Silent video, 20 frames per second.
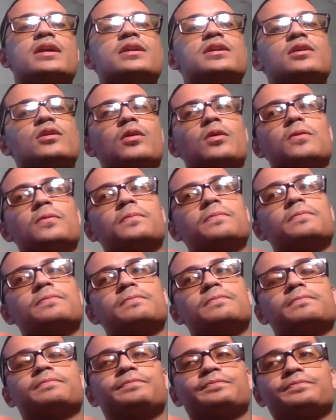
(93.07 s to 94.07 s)
You know,
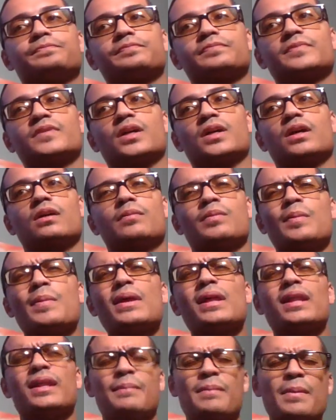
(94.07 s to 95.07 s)
uh, but
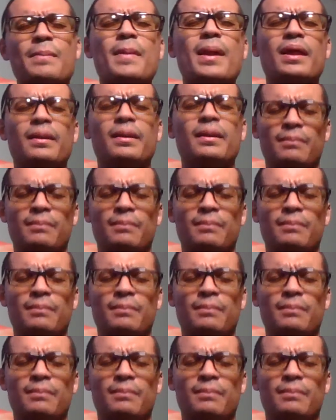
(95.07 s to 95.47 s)
mainly, mainly,